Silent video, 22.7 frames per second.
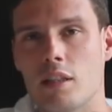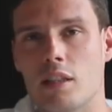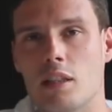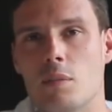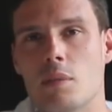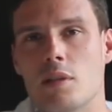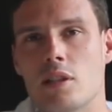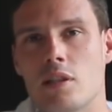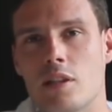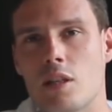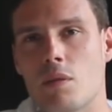now
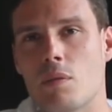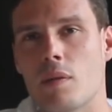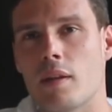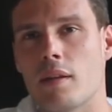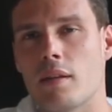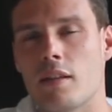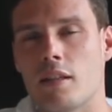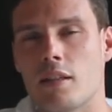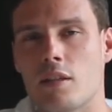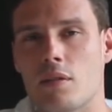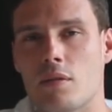let me tell you
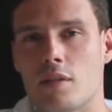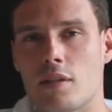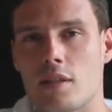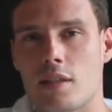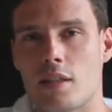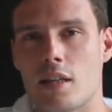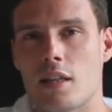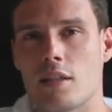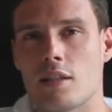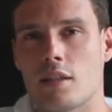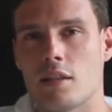one thing. There was a
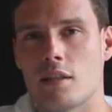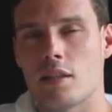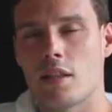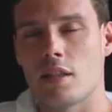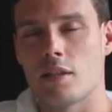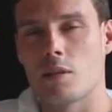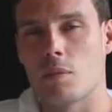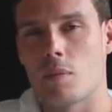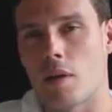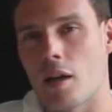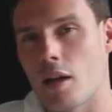test
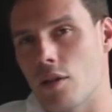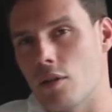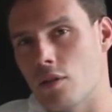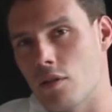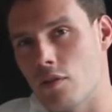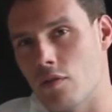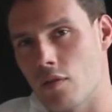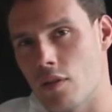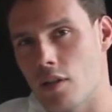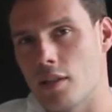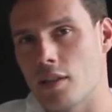conducted by a
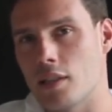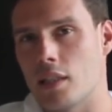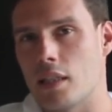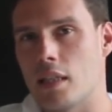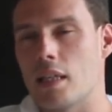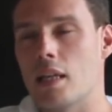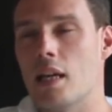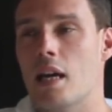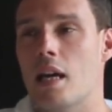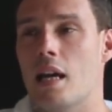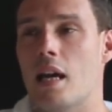
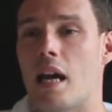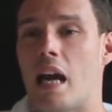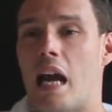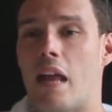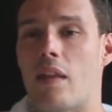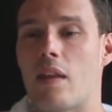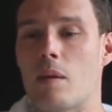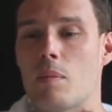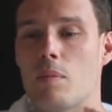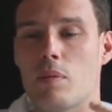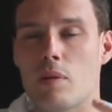university,
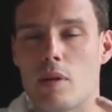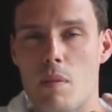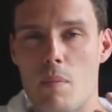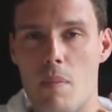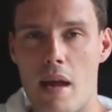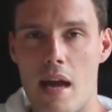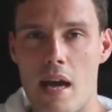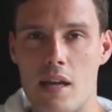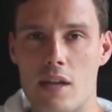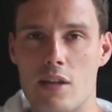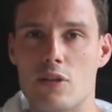and they put a
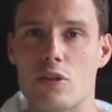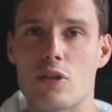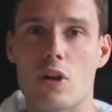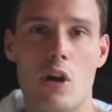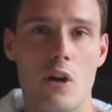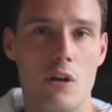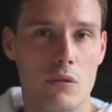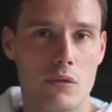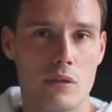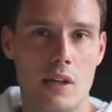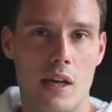man in
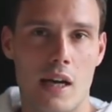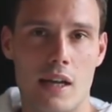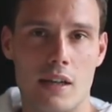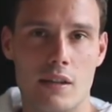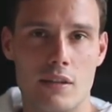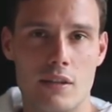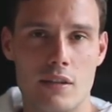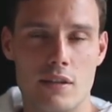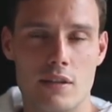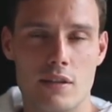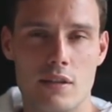total
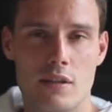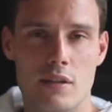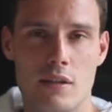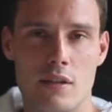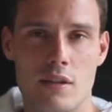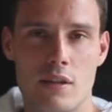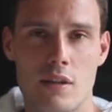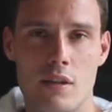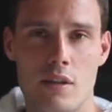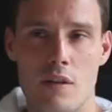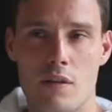darkness
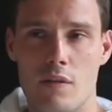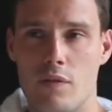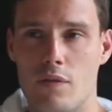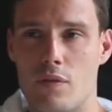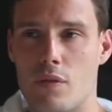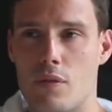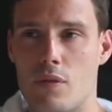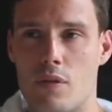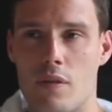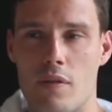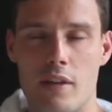
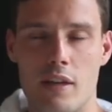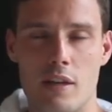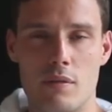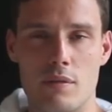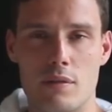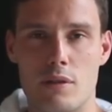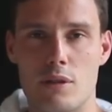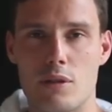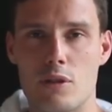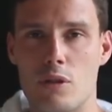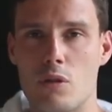for I think it
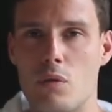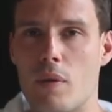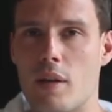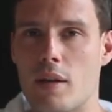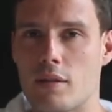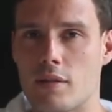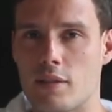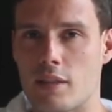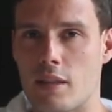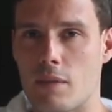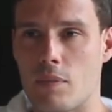was two
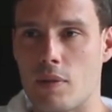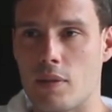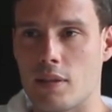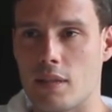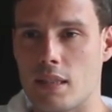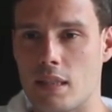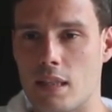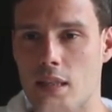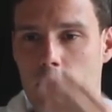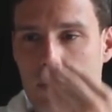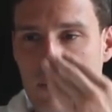weeks or something
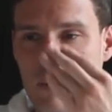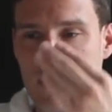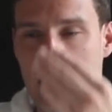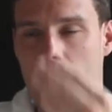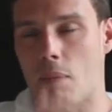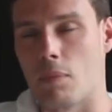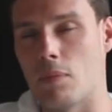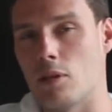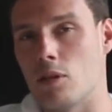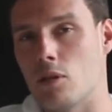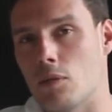to see what would
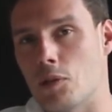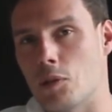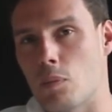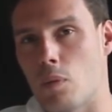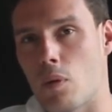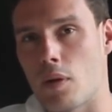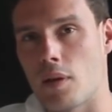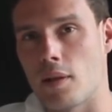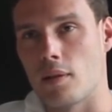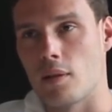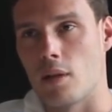happen to his
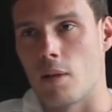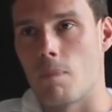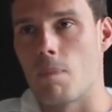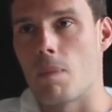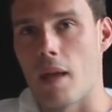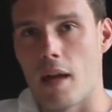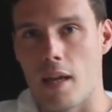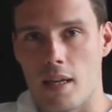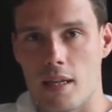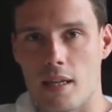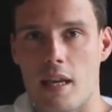body clock,
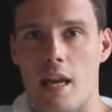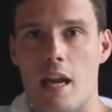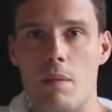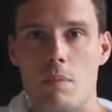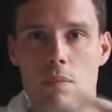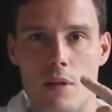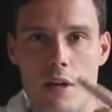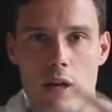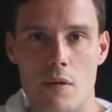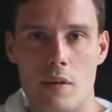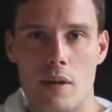and it
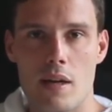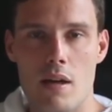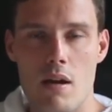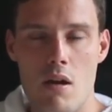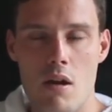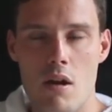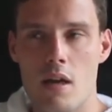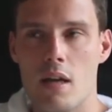kept going.